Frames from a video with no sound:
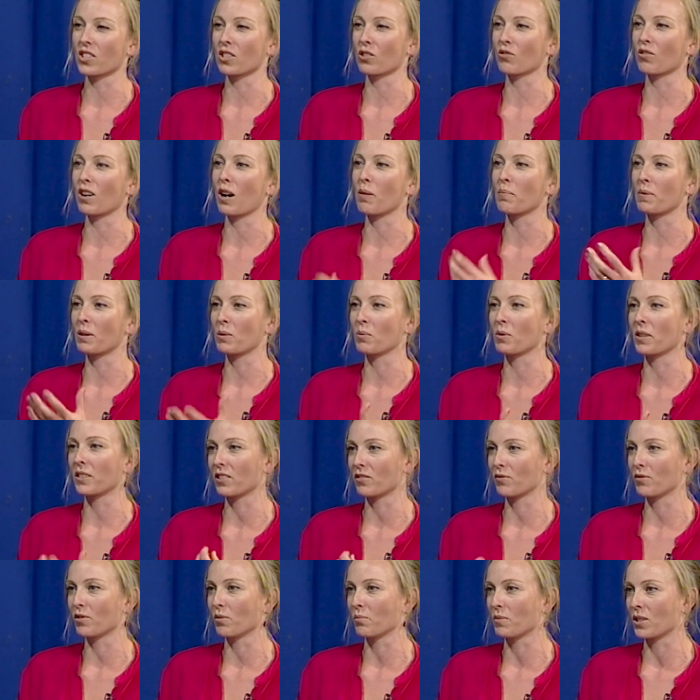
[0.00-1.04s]
just grabbing
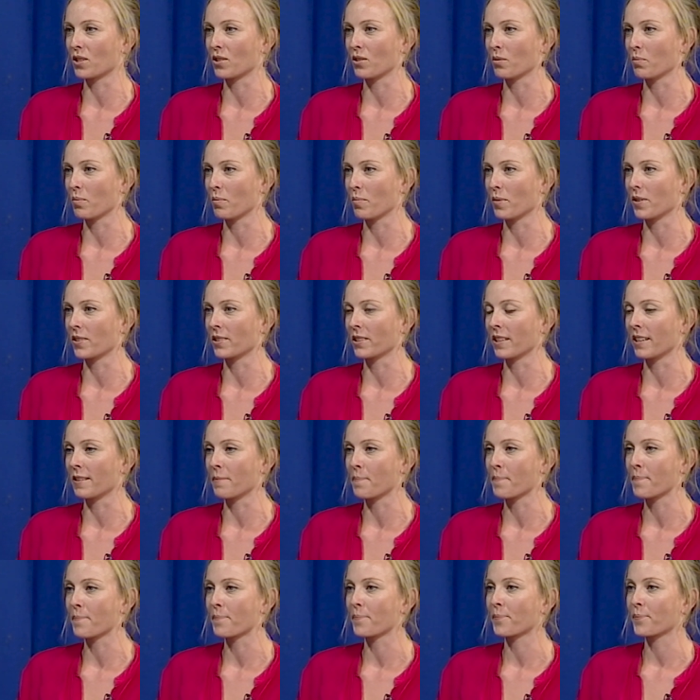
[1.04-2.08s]
one from the
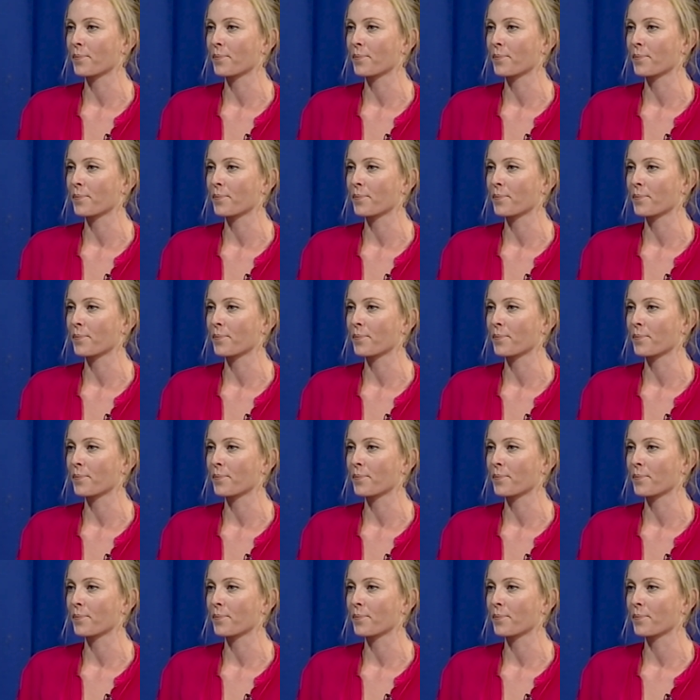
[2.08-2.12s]
supermarket.